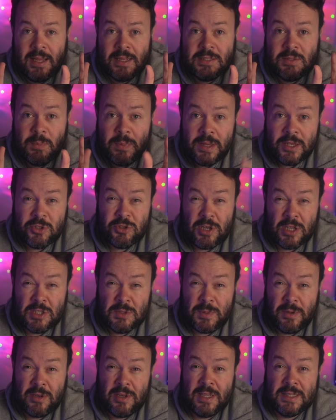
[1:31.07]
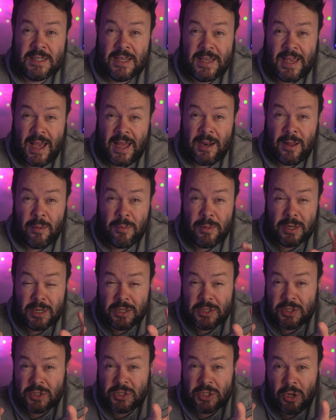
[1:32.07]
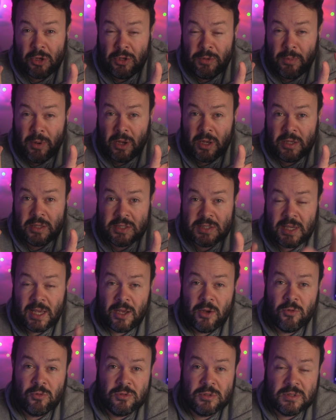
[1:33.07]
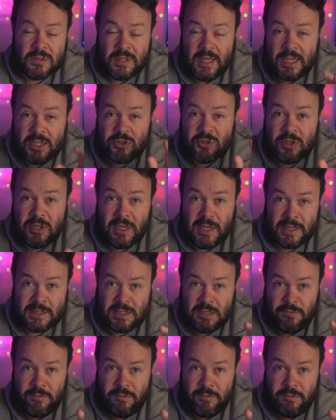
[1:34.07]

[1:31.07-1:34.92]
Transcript: And to be as transparent as I can, I'm going to just show you my sales history as an